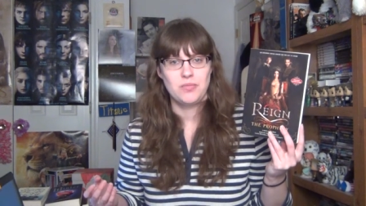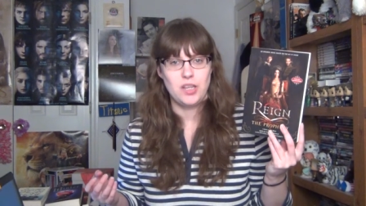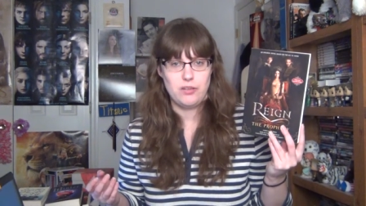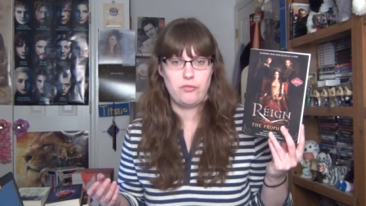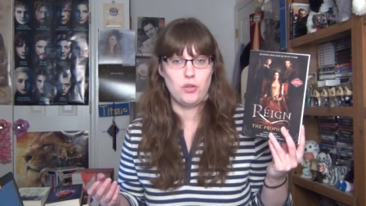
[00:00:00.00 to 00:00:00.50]

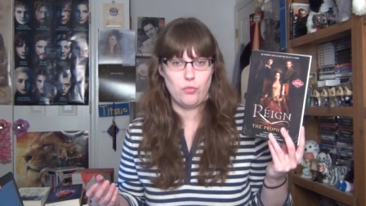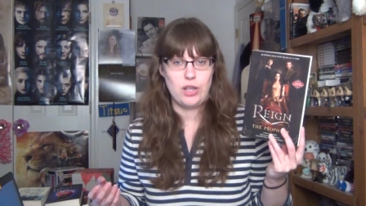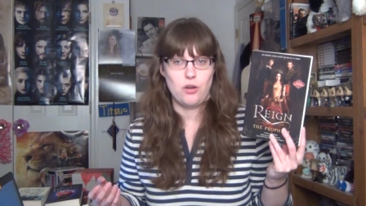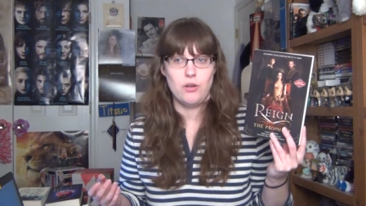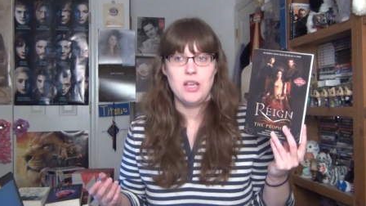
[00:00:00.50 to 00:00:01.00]
if you
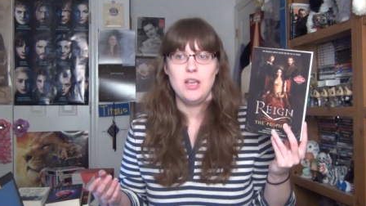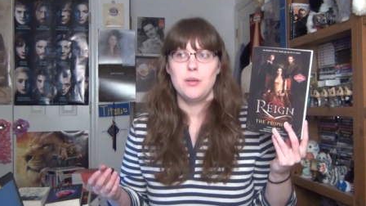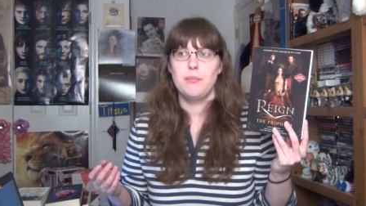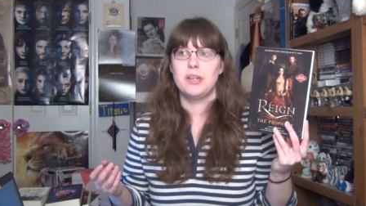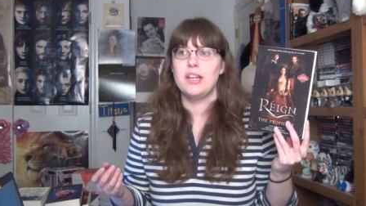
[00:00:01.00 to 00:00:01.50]
will,
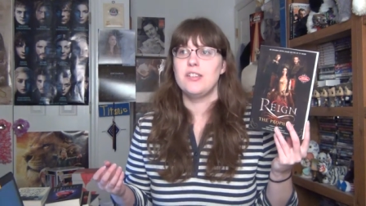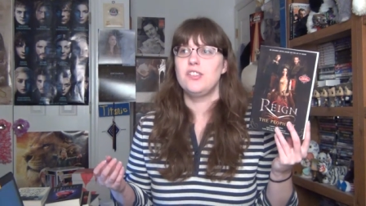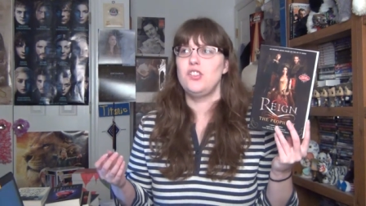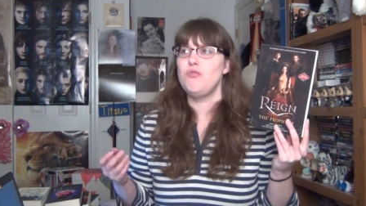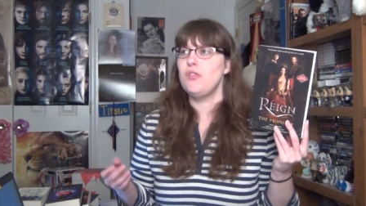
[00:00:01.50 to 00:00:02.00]

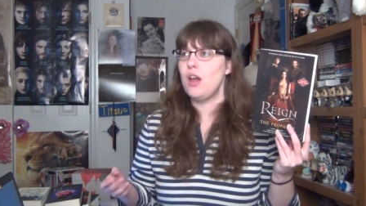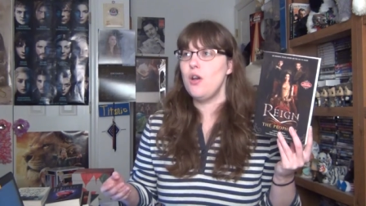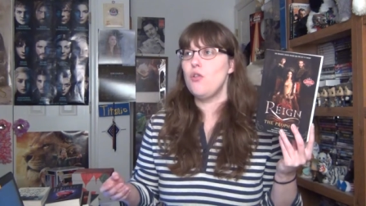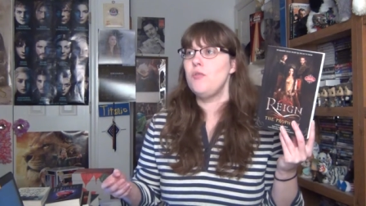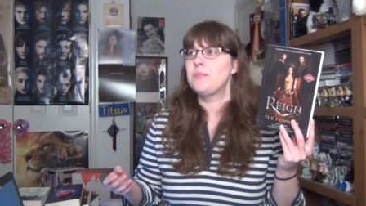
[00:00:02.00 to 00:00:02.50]
because you
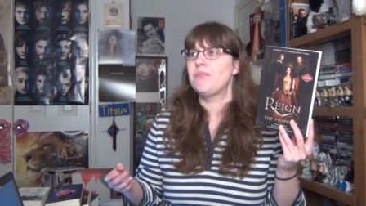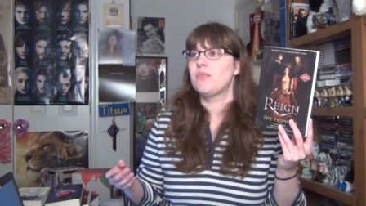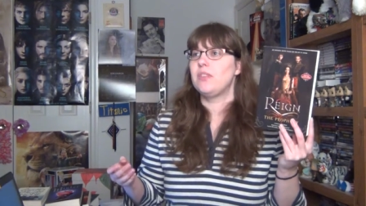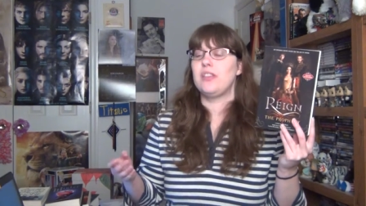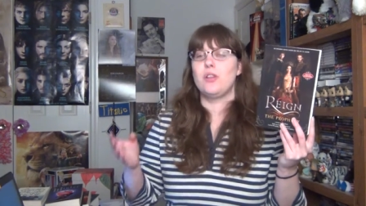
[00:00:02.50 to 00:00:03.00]
know
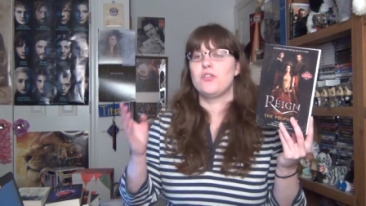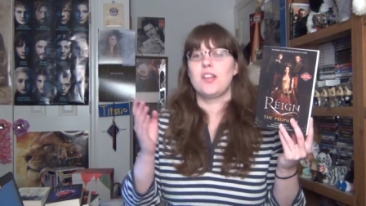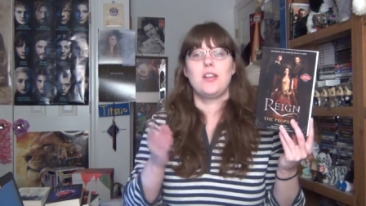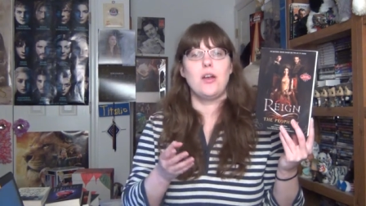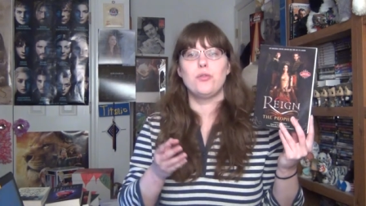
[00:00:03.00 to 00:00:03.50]
that there's
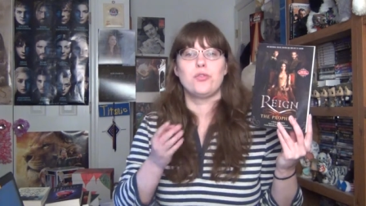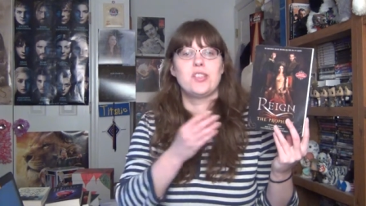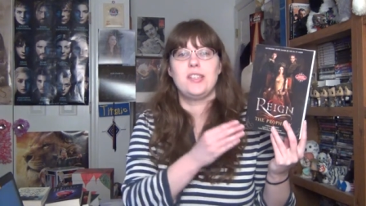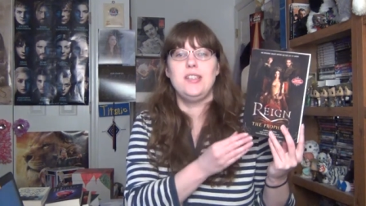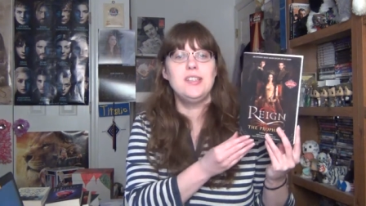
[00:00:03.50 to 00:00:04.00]
another
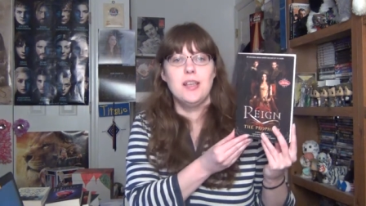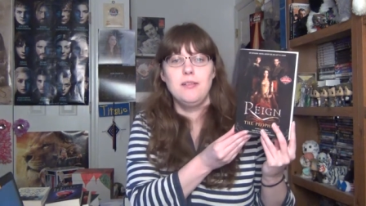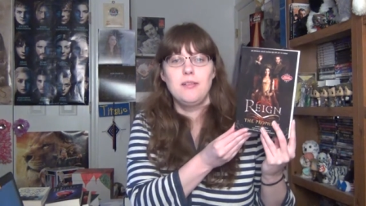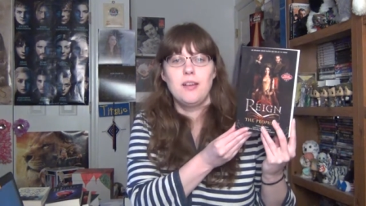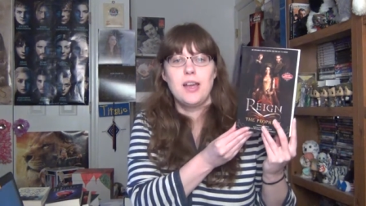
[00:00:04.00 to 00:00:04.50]
season